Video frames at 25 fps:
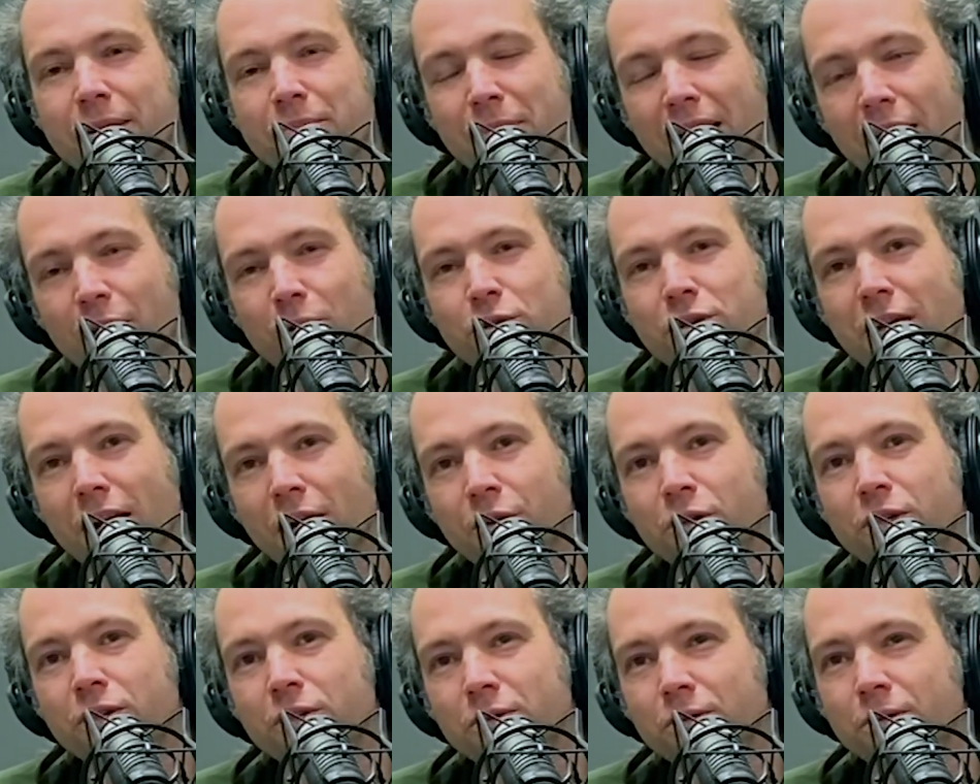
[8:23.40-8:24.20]
Mouse, how
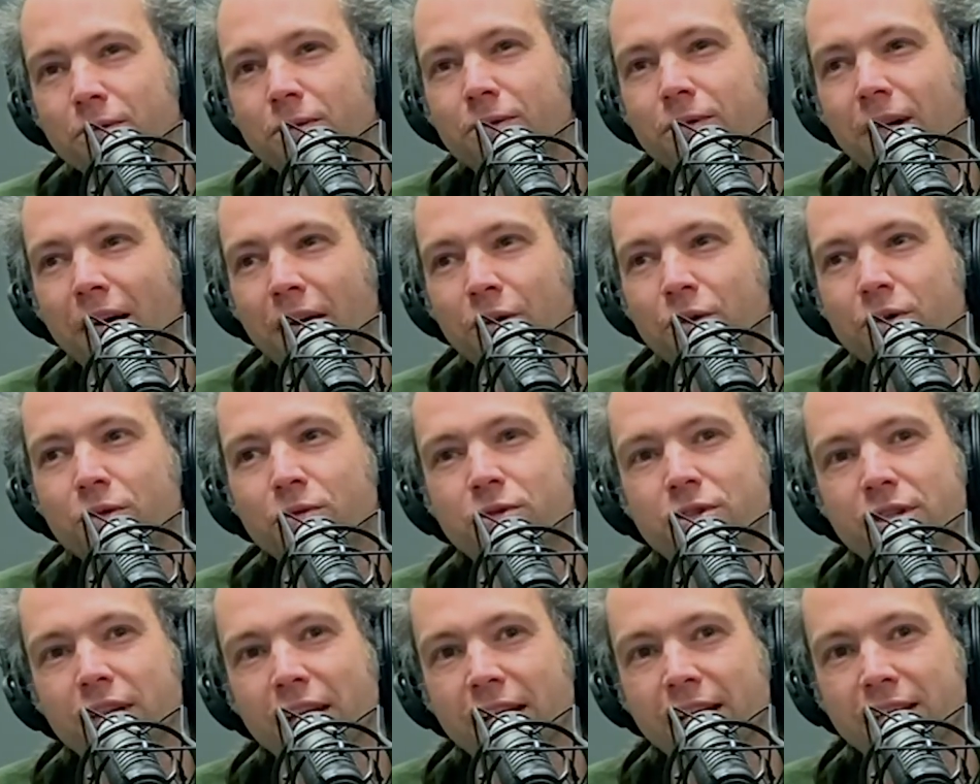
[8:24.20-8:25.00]
do you
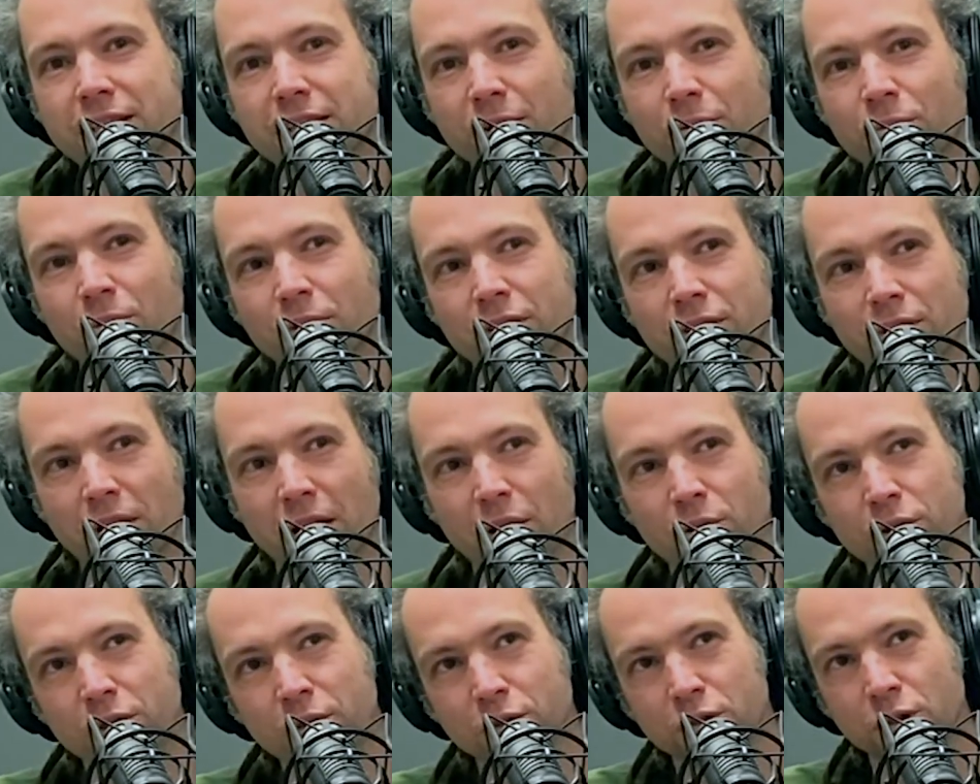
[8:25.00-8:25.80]
taste, and
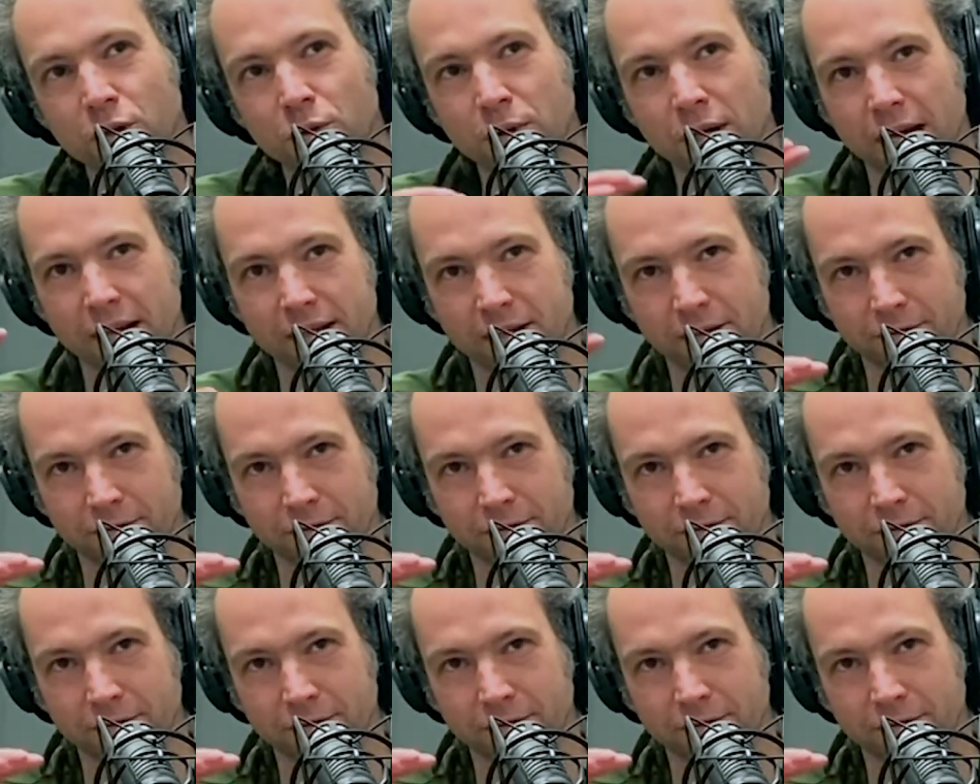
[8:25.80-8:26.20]
how do you do that?